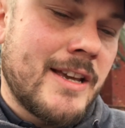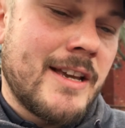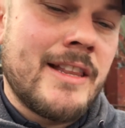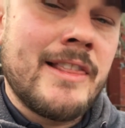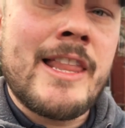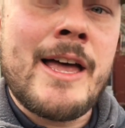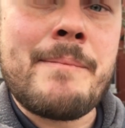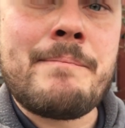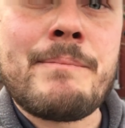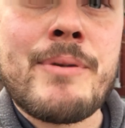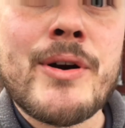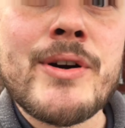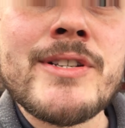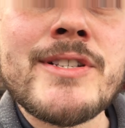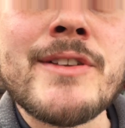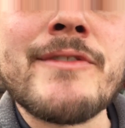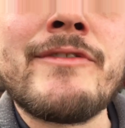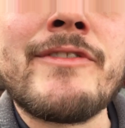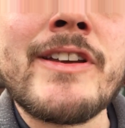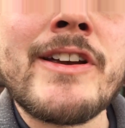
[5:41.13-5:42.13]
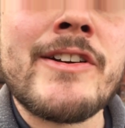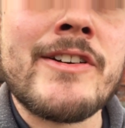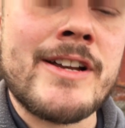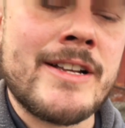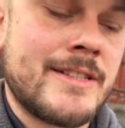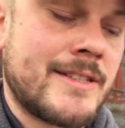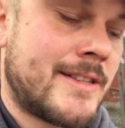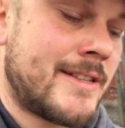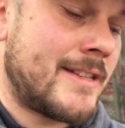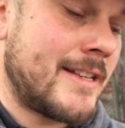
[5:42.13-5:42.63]
let
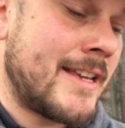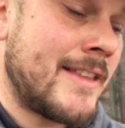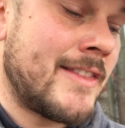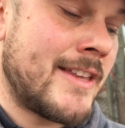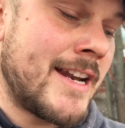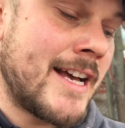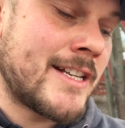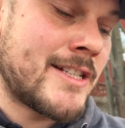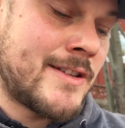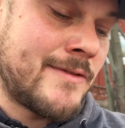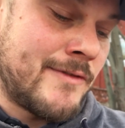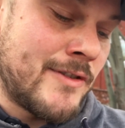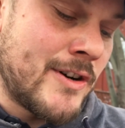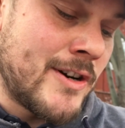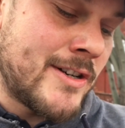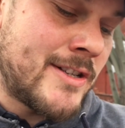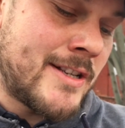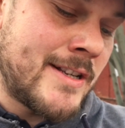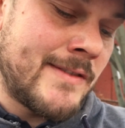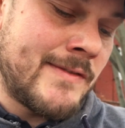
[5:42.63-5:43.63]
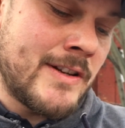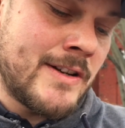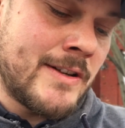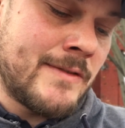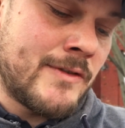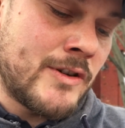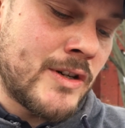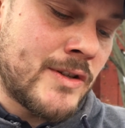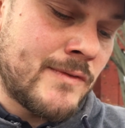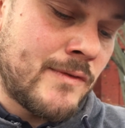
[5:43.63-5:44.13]
perseverance, in the next verse, even in
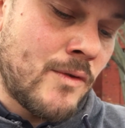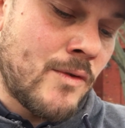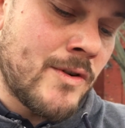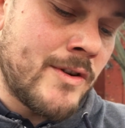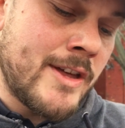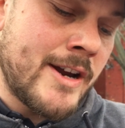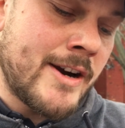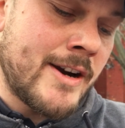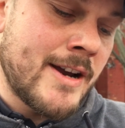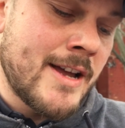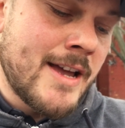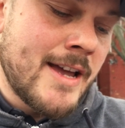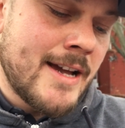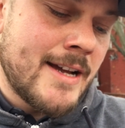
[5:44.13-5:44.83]
verse 4 there,